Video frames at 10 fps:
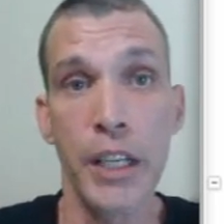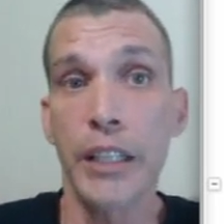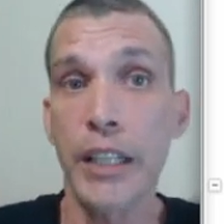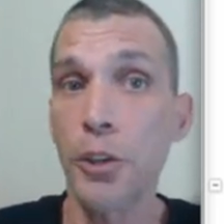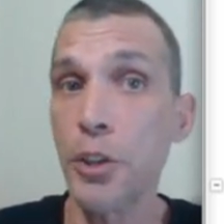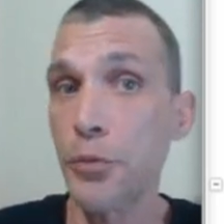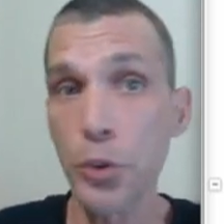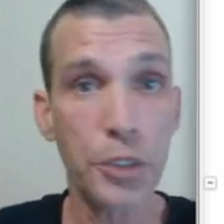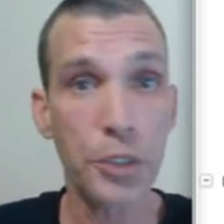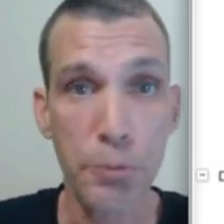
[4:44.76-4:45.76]
Now, if
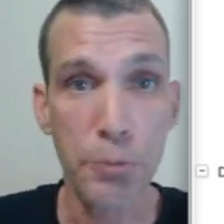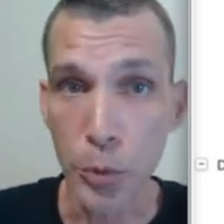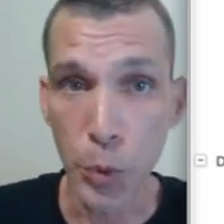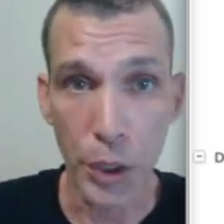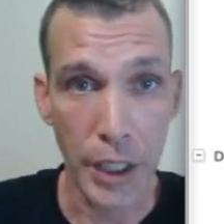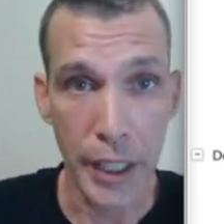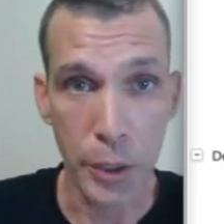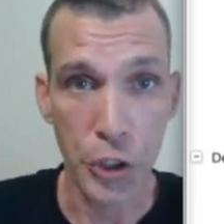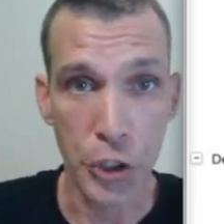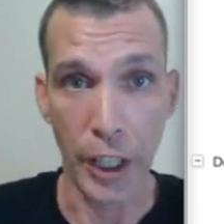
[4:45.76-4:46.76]
you only speak one
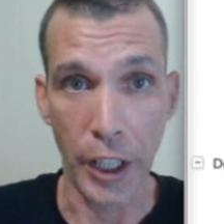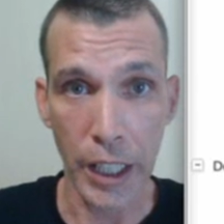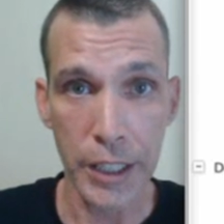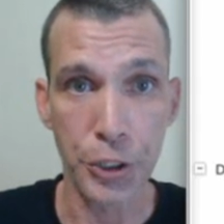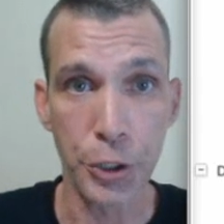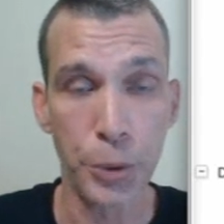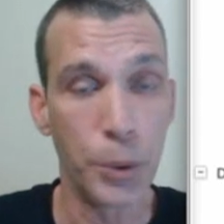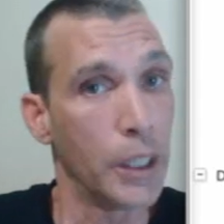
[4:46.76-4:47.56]
language like I do,